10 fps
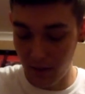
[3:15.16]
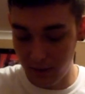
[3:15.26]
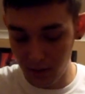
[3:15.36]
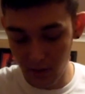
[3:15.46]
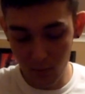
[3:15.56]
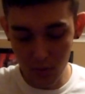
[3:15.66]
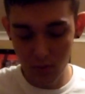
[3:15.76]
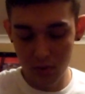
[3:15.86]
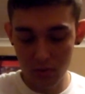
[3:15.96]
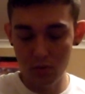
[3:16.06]
I think it
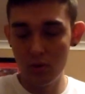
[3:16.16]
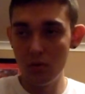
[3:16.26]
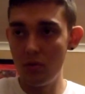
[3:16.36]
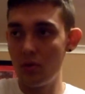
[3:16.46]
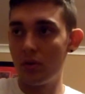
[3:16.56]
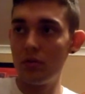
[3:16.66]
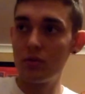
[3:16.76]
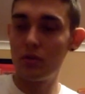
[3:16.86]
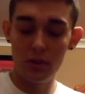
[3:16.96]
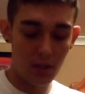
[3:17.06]
was
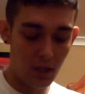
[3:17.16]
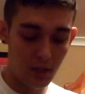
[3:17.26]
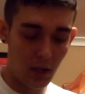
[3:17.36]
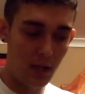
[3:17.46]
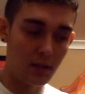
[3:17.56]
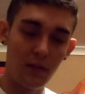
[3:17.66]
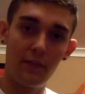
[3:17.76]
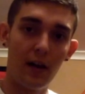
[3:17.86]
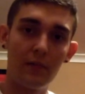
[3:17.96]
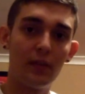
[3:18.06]
$285,
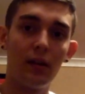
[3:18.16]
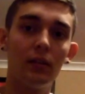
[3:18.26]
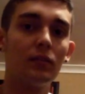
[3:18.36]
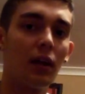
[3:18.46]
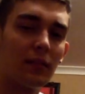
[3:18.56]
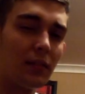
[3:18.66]
I